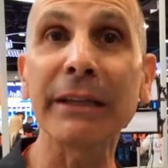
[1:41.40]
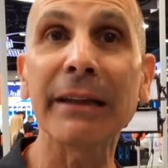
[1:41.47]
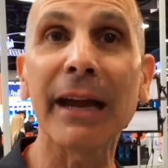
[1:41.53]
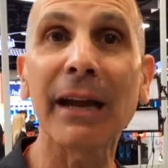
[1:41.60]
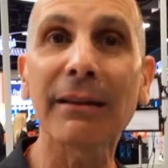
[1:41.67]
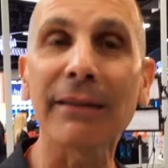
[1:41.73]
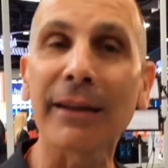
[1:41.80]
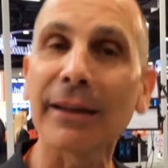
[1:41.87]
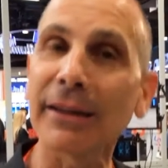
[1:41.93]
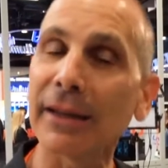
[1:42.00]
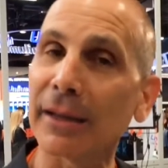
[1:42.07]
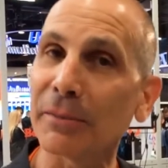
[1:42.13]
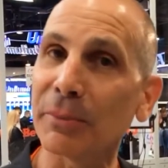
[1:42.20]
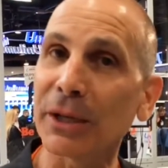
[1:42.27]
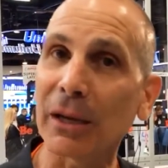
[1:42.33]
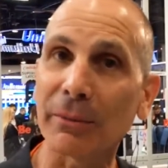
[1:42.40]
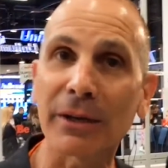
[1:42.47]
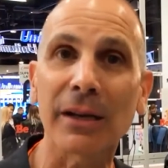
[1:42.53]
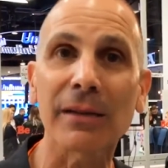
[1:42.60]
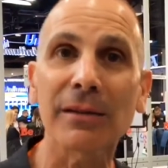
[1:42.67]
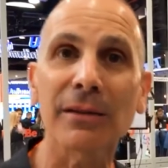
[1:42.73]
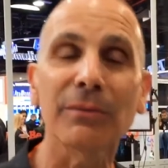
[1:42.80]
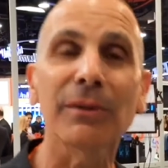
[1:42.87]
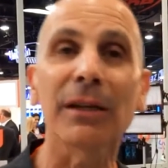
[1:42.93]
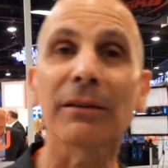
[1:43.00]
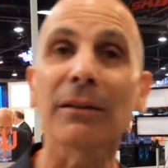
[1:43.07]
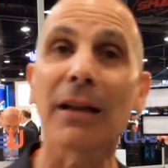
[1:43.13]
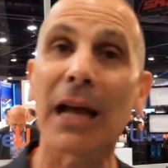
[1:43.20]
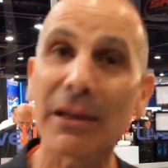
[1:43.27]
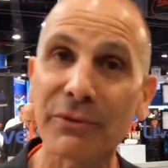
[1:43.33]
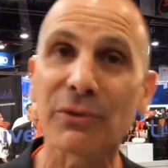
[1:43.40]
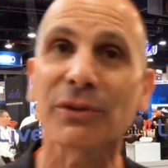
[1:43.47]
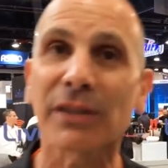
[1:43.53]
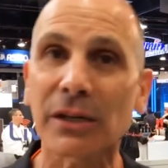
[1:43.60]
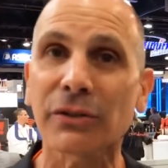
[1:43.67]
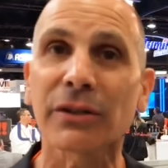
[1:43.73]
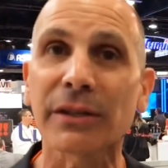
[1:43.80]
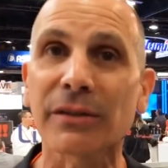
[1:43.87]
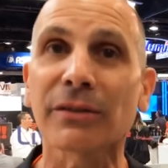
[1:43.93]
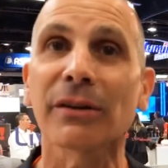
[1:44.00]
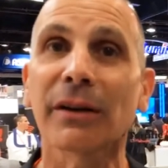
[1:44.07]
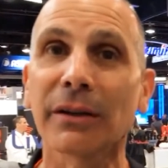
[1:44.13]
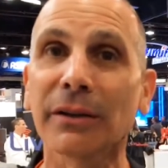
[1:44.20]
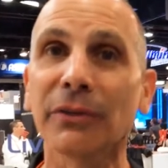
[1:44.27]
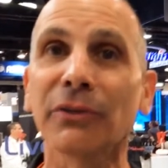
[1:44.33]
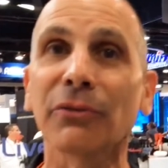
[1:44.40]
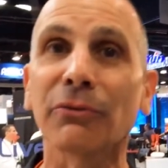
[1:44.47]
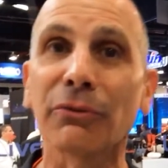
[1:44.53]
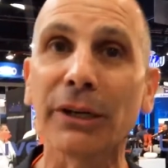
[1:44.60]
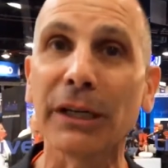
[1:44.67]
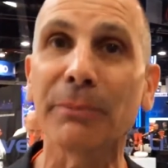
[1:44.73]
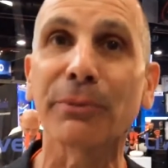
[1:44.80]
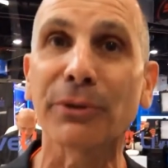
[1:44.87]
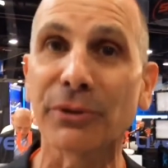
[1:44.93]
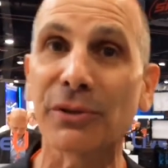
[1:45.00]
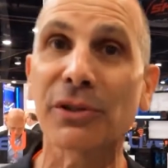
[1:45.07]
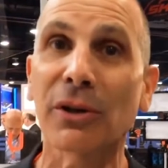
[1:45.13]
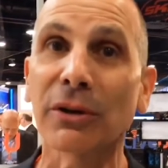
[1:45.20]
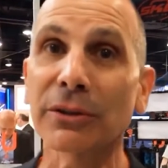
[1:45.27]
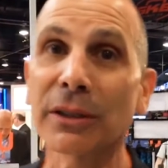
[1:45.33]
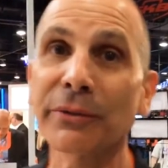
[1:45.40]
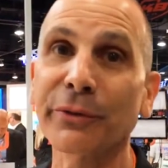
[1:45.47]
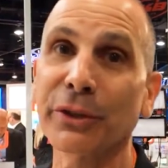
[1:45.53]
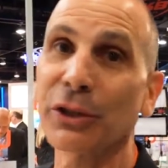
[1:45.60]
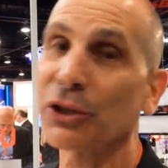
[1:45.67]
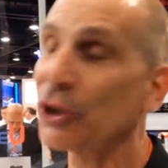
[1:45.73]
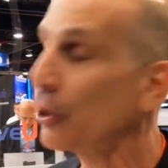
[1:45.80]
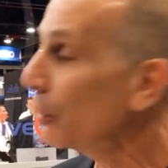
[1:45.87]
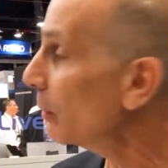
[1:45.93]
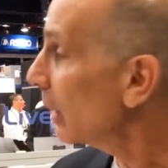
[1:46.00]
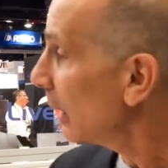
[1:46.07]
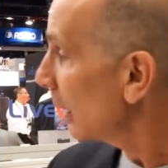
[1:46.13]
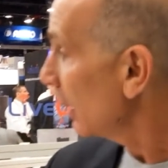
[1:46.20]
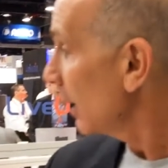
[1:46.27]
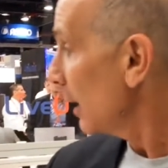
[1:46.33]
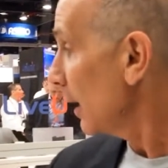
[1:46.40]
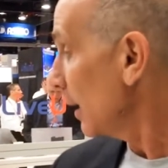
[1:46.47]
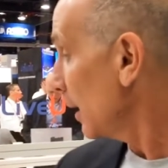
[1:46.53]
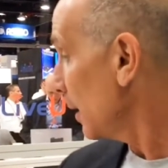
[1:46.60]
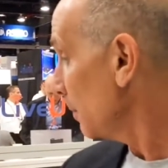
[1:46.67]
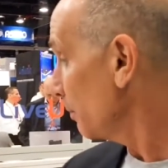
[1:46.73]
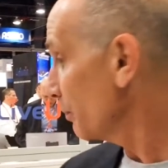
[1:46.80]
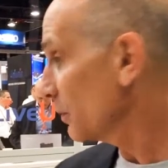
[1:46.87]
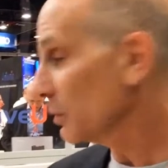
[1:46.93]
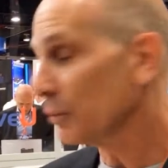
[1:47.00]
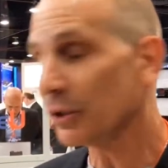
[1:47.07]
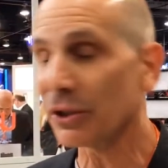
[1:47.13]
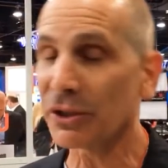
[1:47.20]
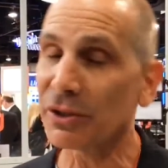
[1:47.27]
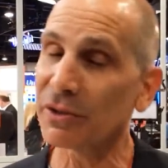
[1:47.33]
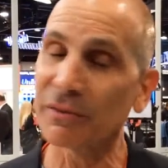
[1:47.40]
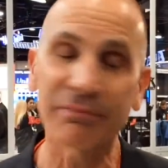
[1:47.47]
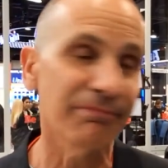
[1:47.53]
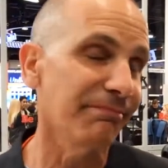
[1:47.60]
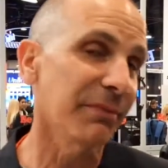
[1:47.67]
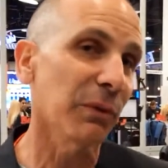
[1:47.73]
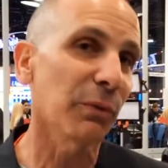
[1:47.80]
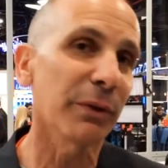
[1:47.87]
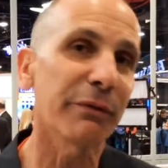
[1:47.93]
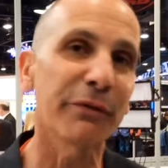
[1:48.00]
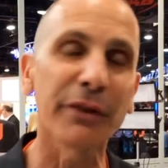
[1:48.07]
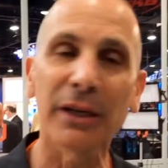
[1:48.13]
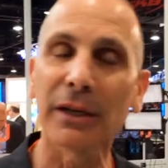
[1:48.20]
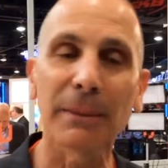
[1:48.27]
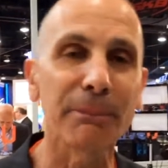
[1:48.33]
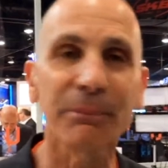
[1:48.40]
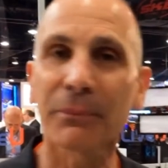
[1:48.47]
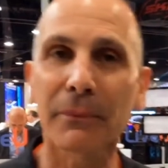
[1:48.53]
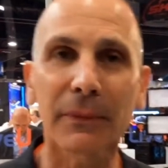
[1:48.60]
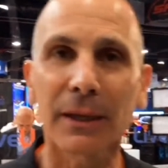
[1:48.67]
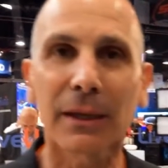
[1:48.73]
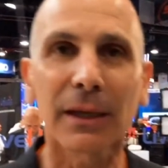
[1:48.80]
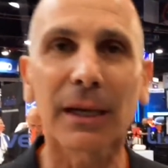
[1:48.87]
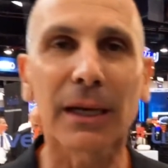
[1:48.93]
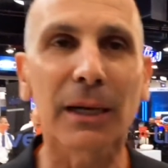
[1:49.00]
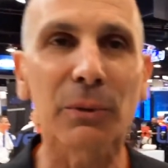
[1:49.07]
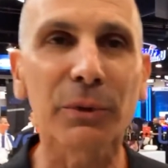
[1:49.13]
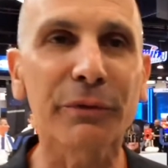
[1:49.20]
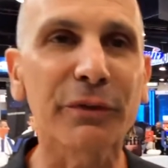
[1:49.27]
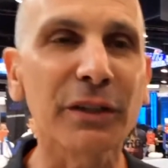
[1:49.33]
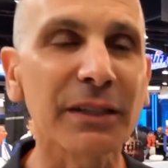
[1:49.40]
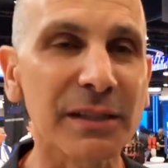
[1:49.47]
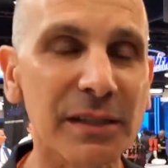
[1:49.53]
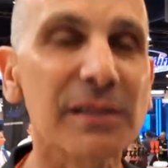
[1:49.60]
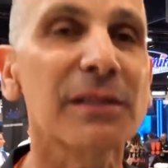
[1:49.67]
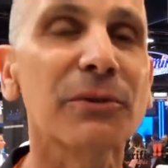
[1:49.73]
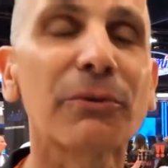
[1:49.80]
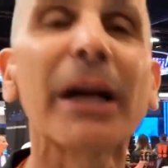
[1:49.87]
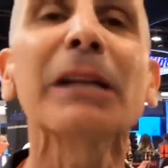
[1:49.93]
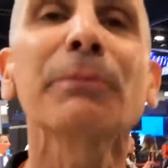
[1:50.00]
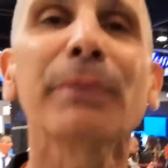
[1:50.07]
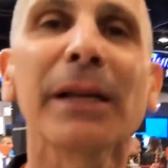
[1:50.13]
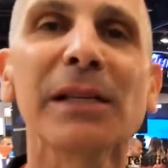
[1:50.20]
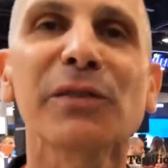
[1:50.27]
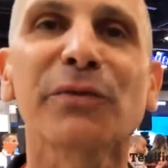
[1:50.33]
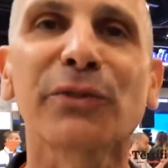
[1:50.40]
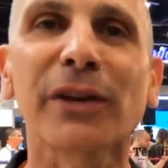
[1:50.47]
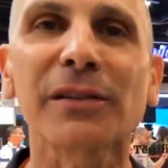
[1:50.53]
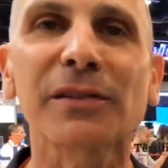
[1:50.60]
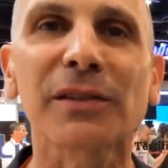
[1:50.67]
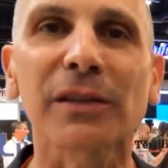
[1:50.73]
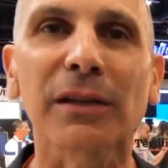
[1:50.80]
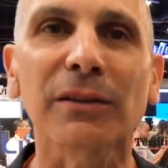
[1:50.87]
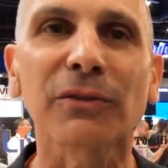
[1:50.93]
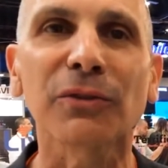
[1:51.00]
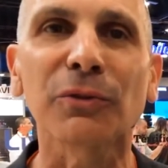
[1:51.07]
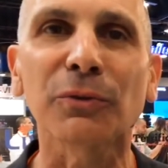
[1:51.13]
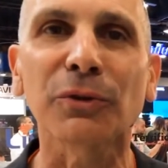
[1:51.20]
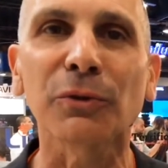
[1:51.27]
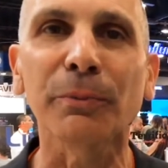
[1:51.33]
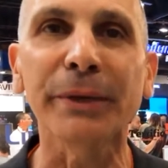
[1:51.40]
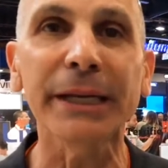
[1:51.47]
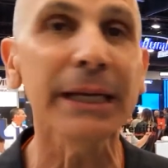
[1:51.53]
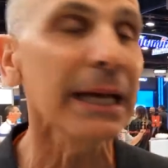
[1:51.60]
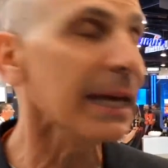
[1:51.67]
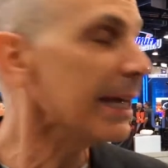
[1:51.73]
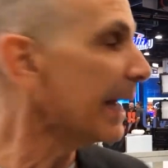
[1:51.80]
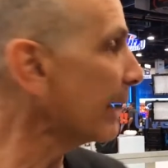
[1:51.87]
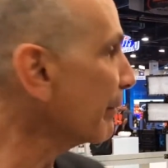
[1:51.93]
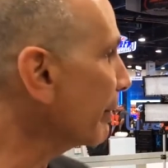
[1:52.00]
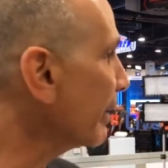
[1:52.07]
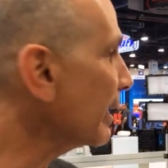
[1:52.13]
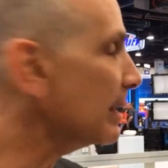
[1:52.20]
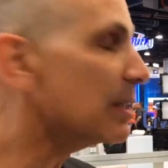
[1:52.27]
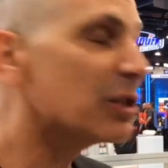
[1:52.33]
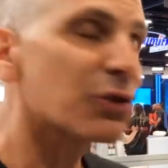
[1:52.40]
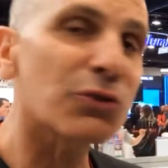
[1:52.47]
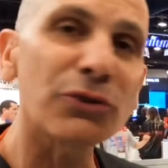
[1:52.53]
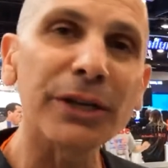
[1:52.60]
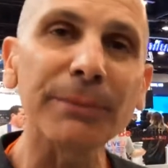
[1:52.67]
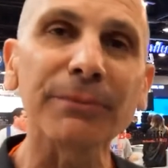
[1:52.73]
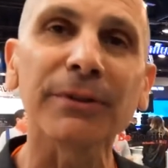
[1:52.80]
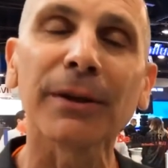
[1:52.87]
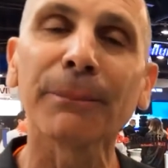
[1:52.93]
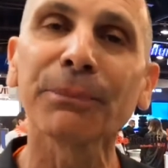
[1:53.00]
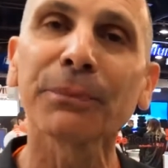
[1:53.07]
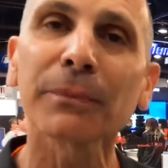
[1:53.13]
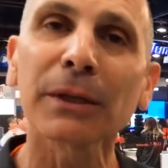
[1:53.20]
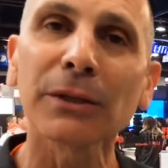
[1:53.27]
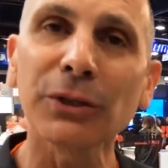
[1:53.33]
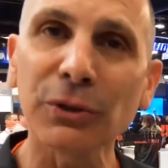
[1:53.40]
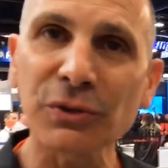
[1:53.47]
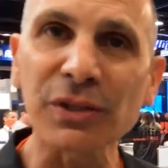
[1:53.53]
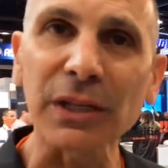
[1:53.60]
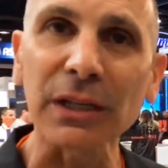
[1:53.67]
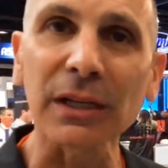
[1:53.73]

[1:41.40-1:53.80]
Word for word: that, and uh, become accustomed that LiveU is actually starting to really produce content for the show um, which is we feel uh, we feel this is the right place for us uh, to, to be. Everything is streamed using